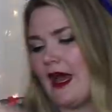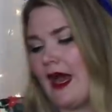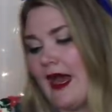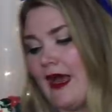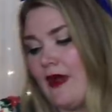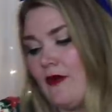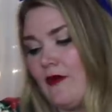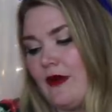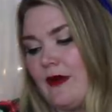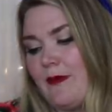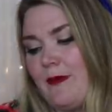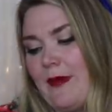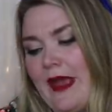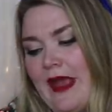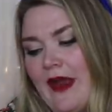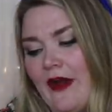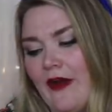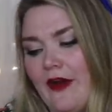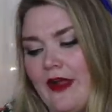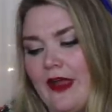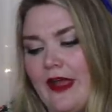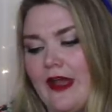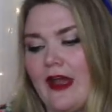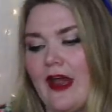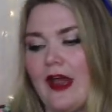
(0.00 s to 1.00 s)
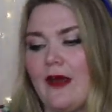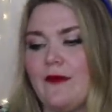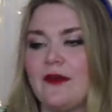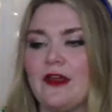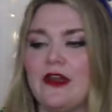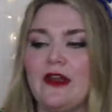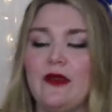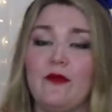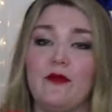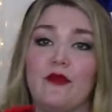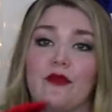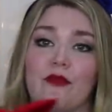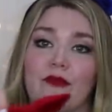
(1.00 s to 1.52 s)
I would pair it I'm
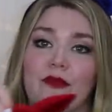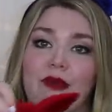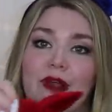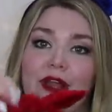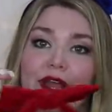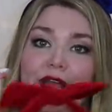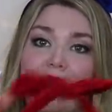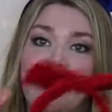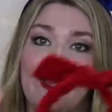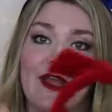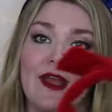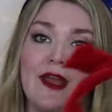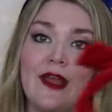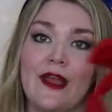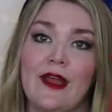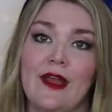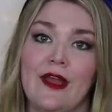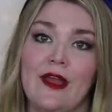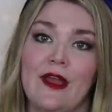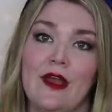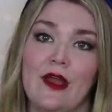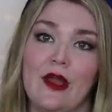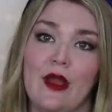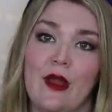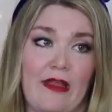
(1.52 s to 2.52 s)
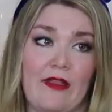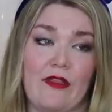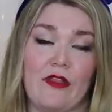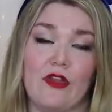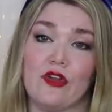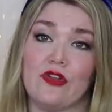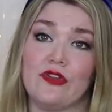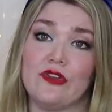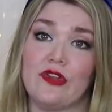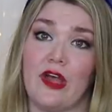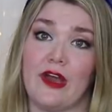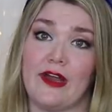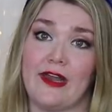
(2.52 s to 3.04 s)
gonna bring my
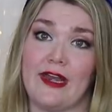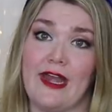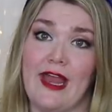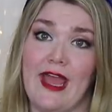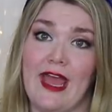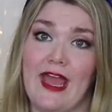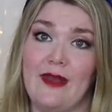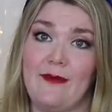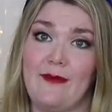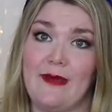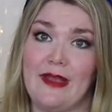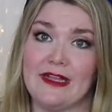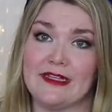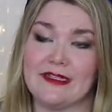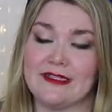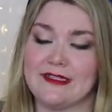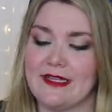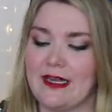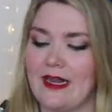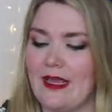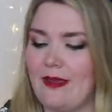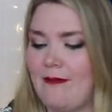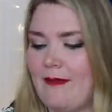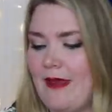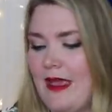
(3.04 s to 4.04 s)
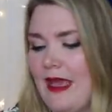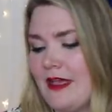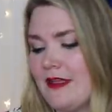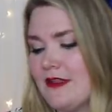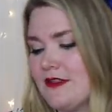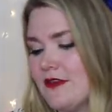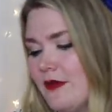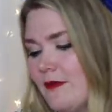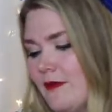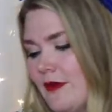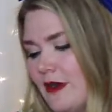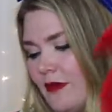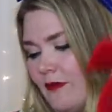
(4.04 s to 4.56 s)
little knotted headbands that I make
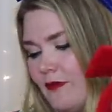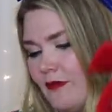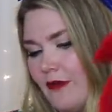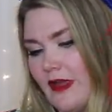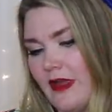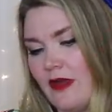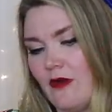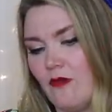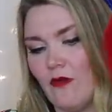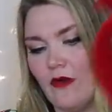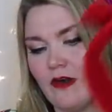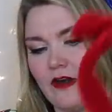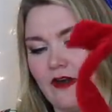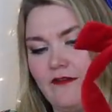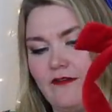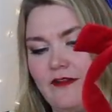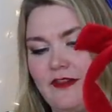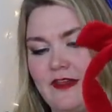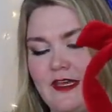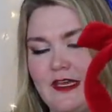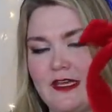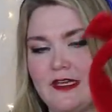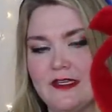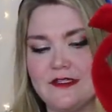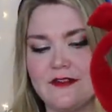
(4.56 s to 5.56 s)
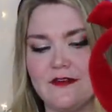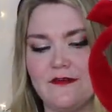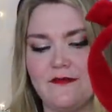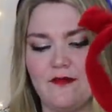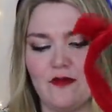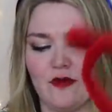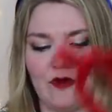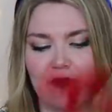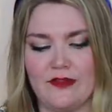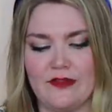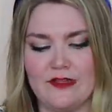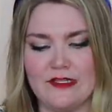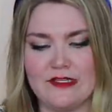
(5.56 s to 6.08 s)
so I'm gonna bring one of these
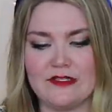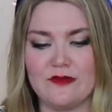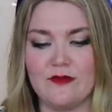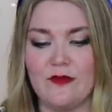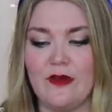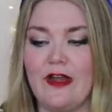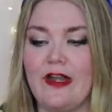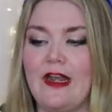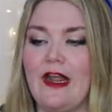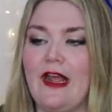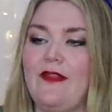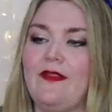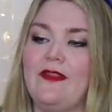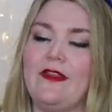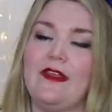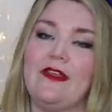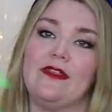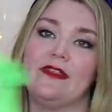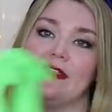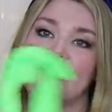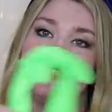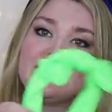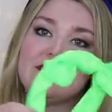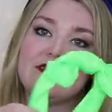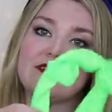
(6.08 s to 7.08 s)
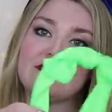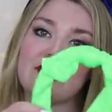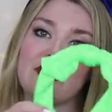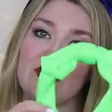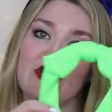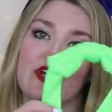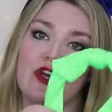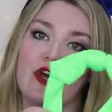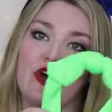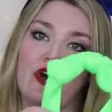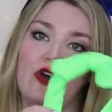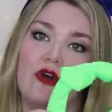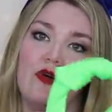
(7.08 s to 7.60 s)
for this one and then this is
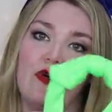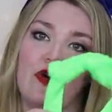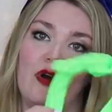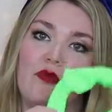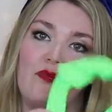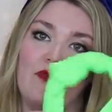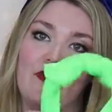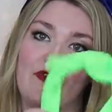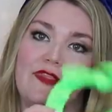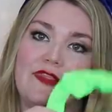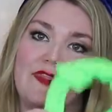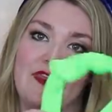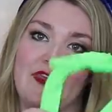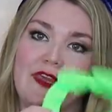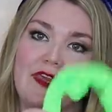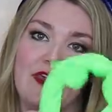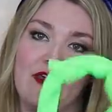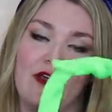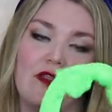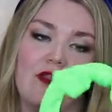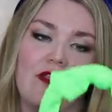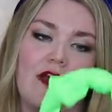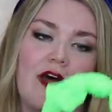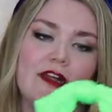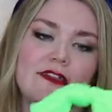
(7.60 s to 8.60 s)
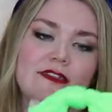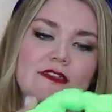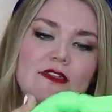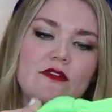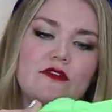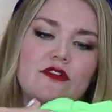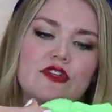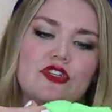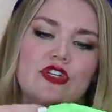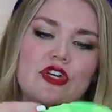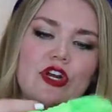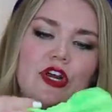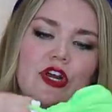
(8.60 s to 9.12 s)
gonna go with the
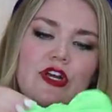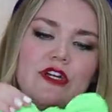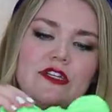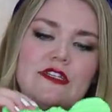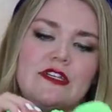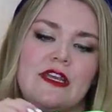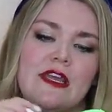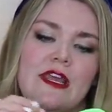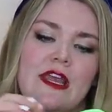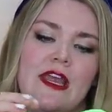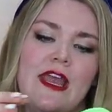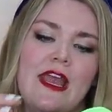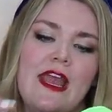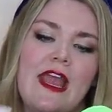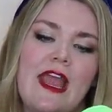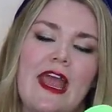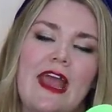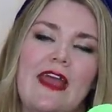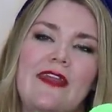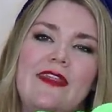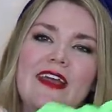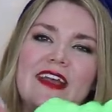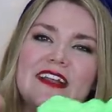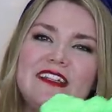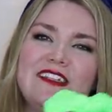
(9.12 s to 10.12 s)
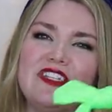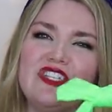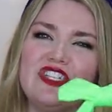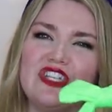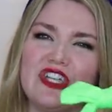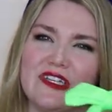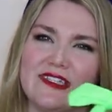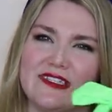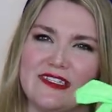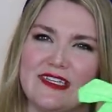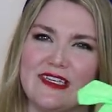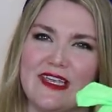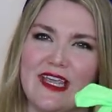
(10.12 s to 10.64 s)
Lotso shirt and that's
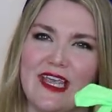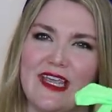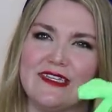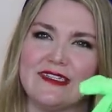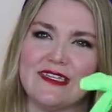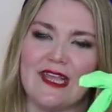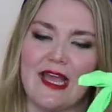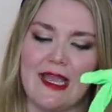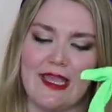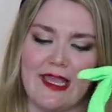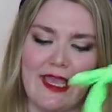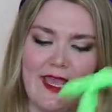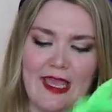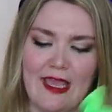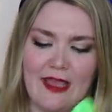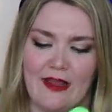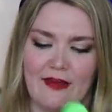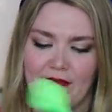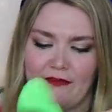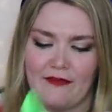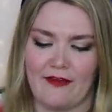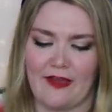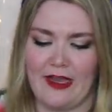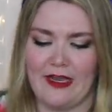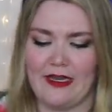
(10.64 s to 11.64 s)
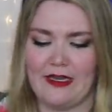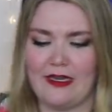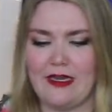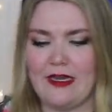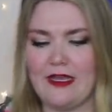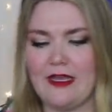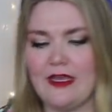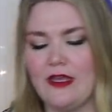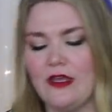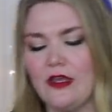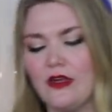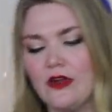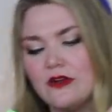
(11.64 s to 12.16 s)
just in case I can't find
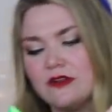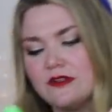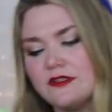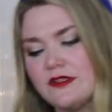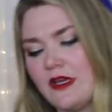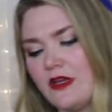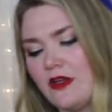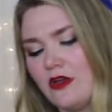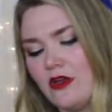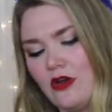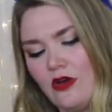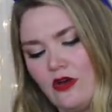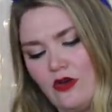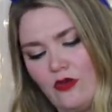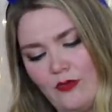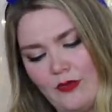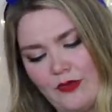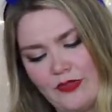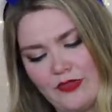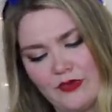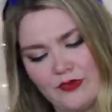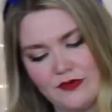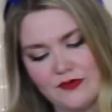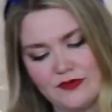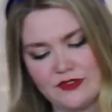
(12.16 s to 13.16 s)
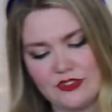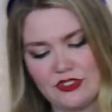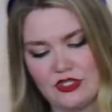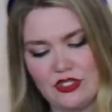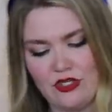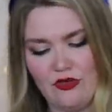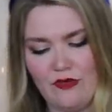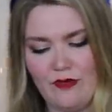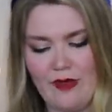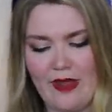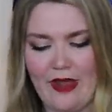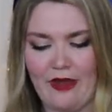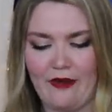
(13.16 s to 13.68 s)
any ears that go with those
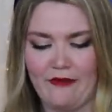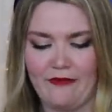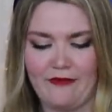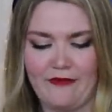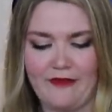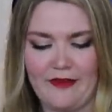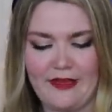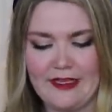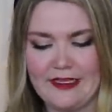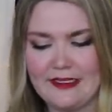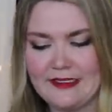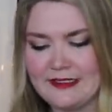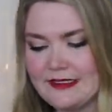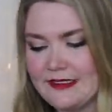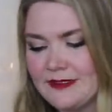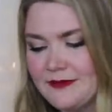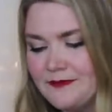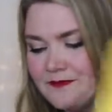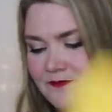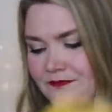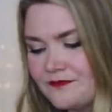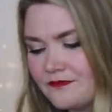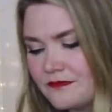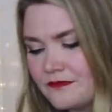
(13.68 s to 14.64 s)
two outfits.